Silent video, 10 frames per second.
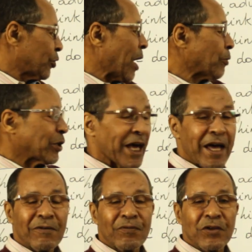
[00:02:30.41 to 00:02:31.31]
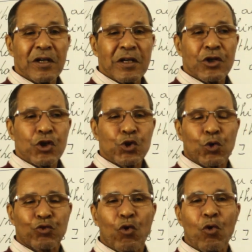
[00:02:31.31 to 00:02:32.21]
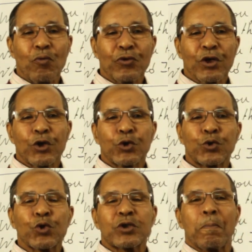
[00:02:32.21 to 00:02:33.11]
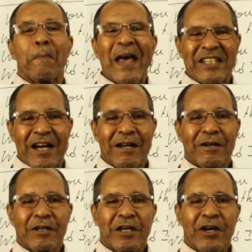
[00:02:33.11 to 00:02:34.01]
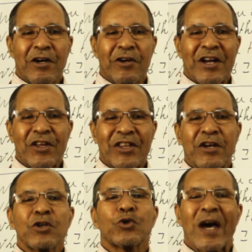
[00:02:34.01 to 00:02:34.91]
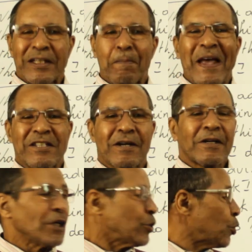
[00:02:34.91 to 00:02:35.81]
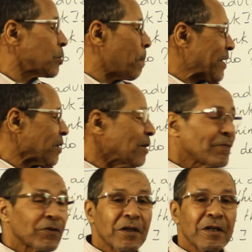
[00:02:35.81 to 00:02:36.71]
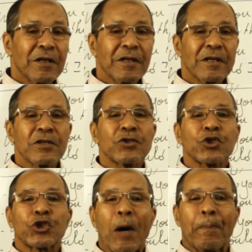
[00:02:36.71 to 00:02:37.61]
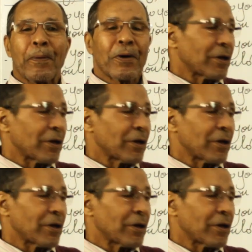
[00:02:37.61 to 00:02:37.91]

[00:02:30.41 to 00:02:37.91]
Down again, short form, you'd better, rather than you had better. You'd better stop.